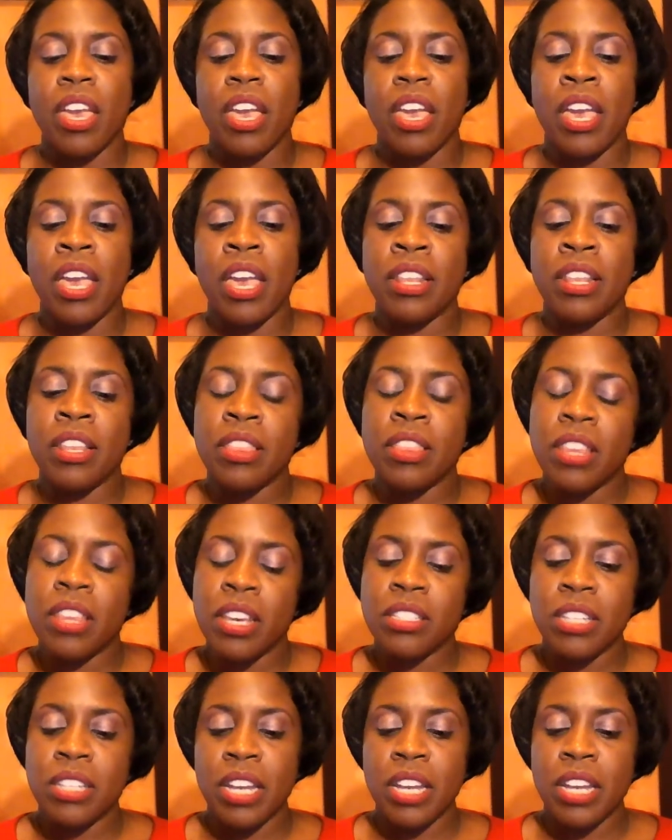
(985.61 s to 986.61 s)
And the
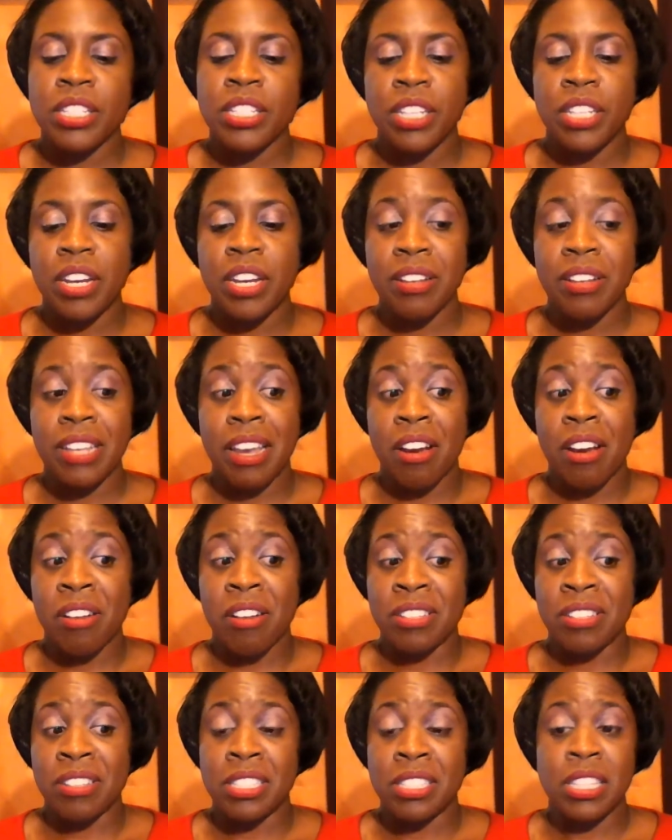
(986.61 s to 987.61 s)
things that I share in there
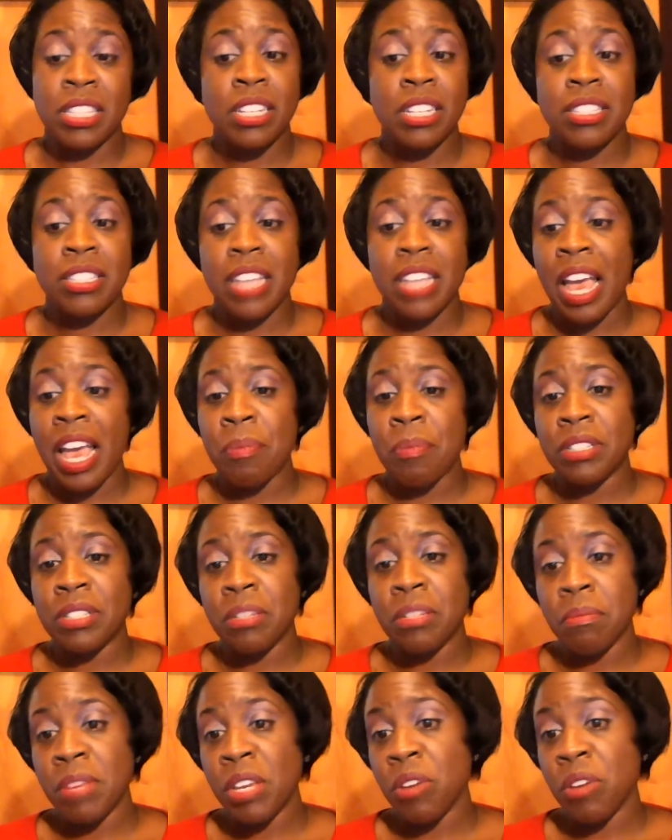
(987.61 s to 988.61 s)
are just things that happen
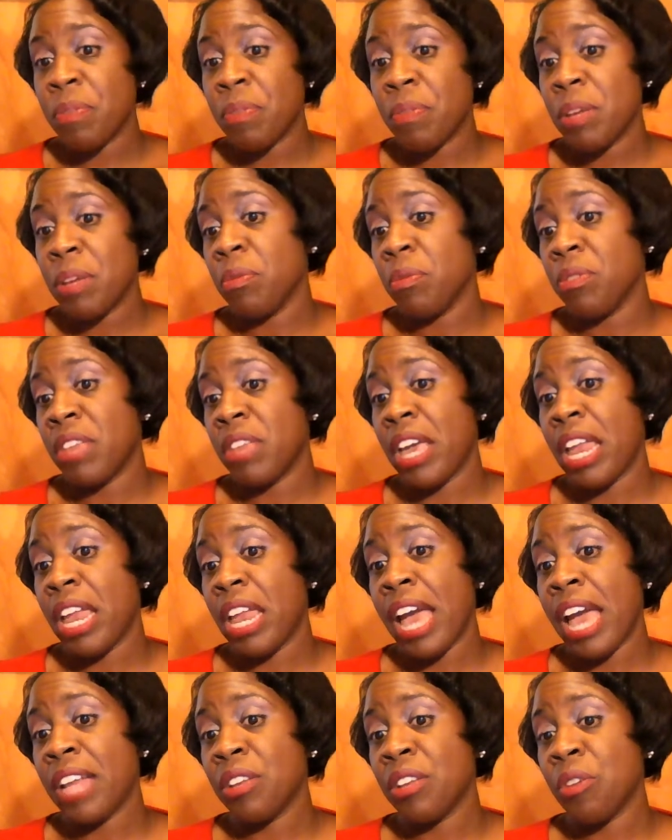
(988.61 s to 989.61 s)
to me or people that
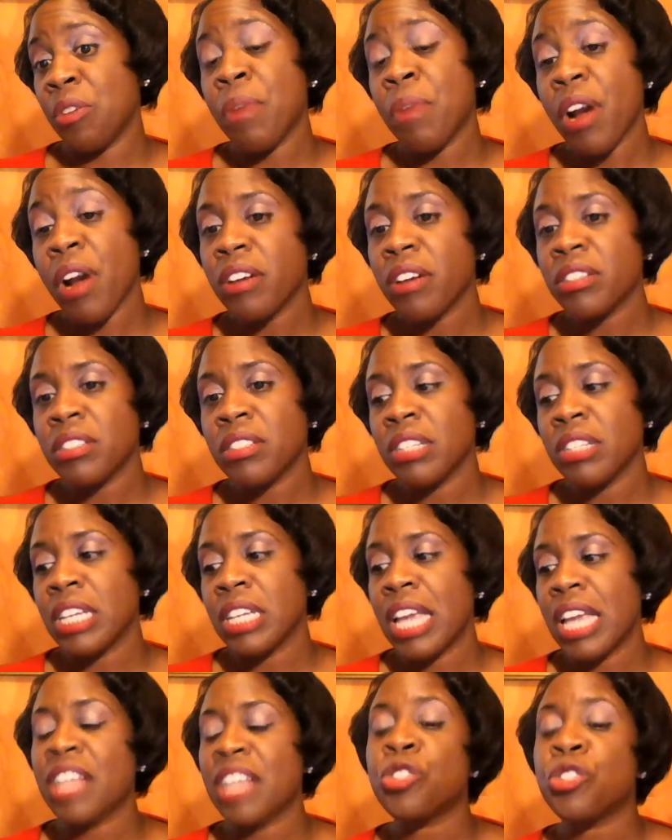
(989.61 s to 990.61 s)
I know personally
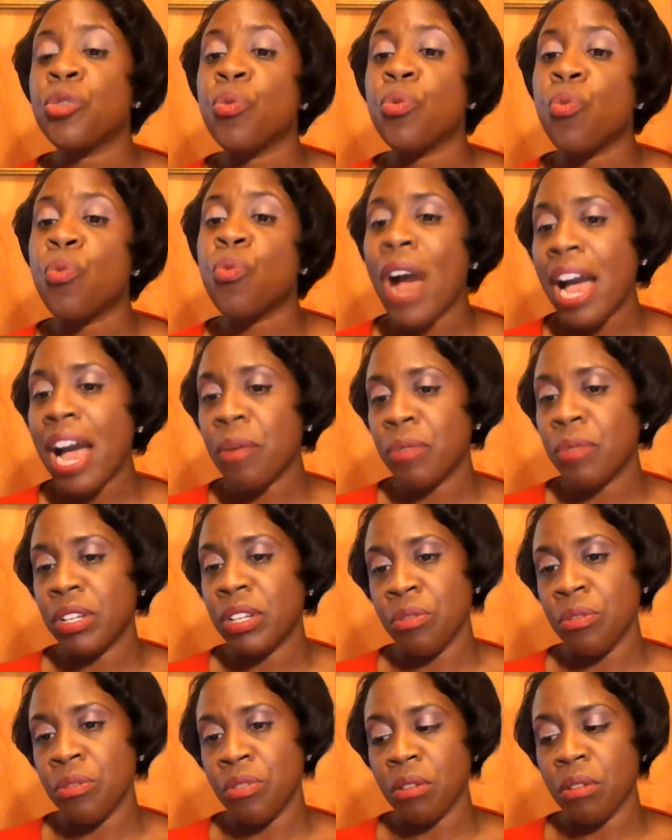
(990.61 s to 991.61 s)
as to why we
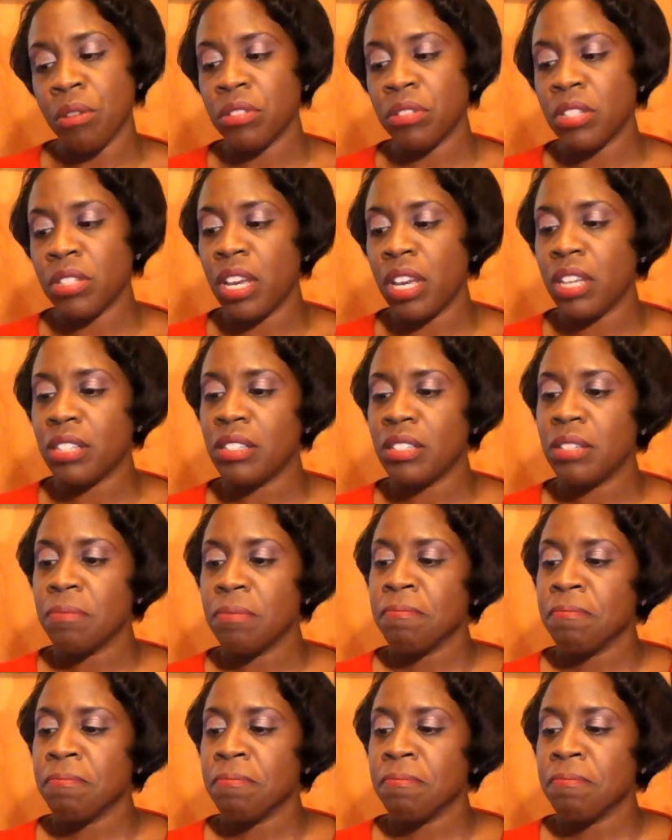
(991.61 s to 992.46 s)
do those things.